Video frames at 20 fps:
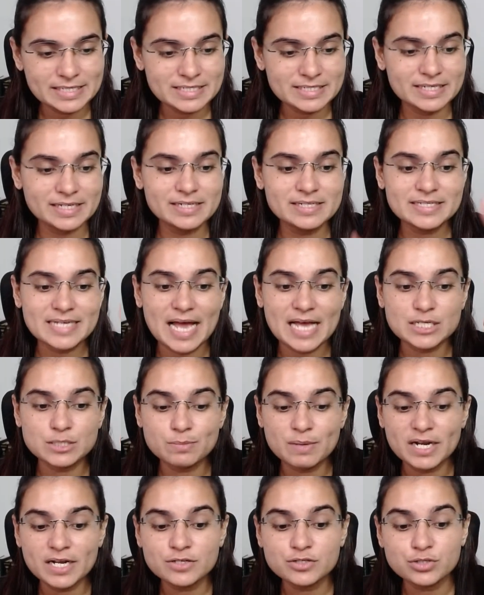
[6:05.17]
skills as
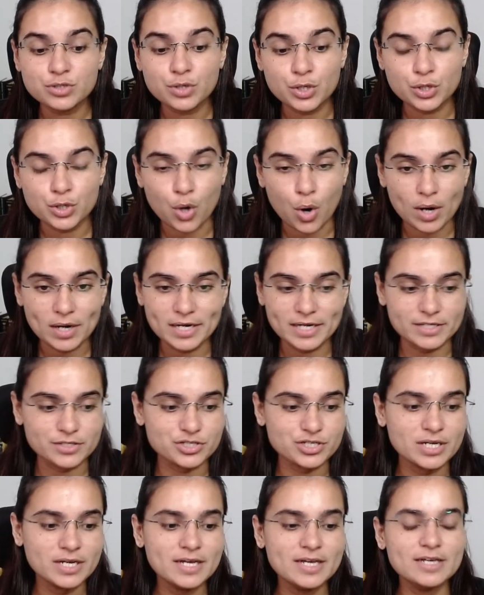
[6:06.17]
well as your
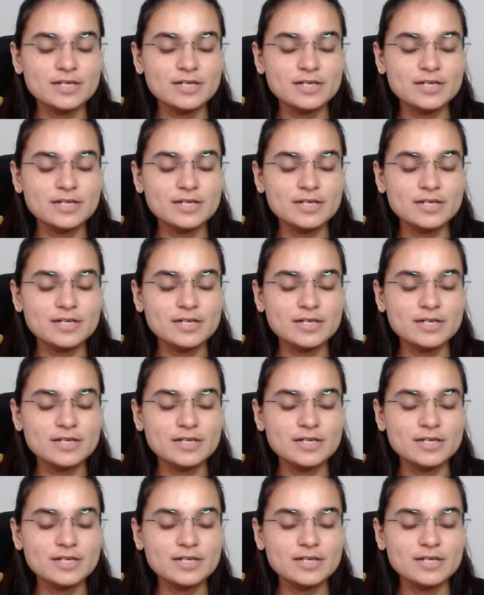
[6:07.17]
knowledge.